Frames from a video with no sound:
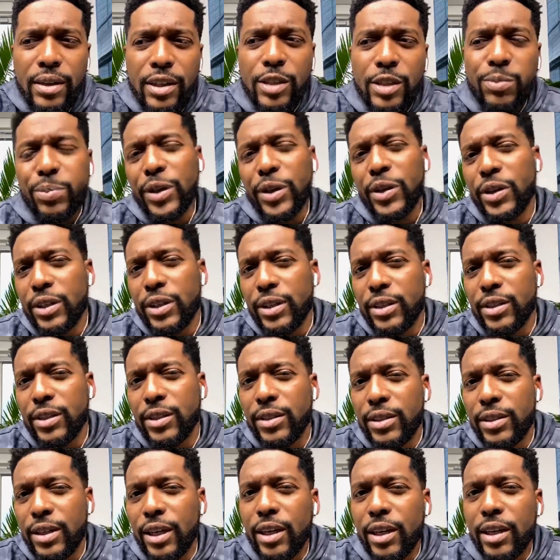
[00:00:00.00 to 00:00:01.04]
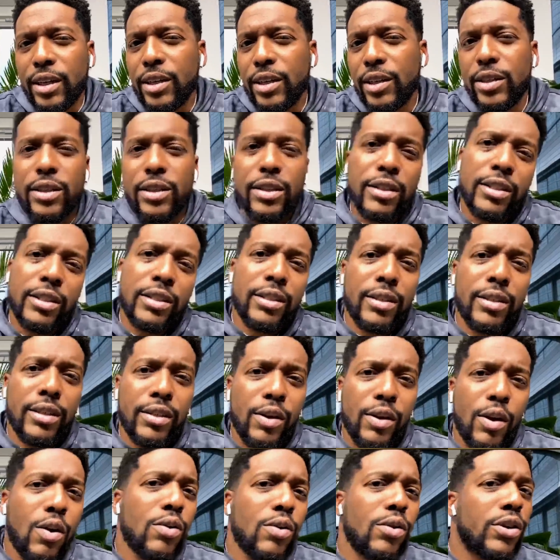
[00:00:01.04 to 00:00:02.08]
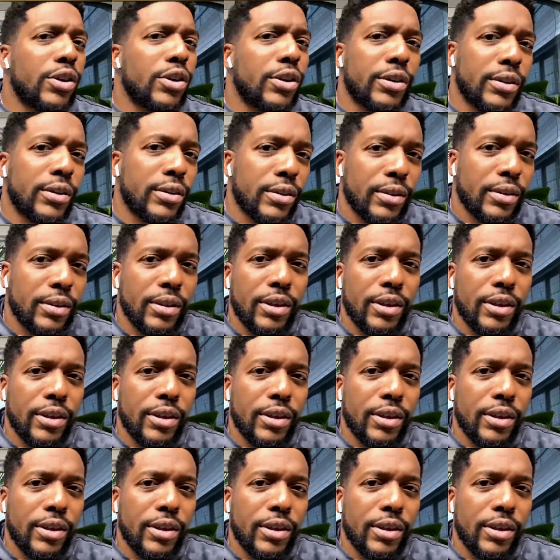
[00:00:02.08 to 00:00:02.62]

this period is uglier than the, the longer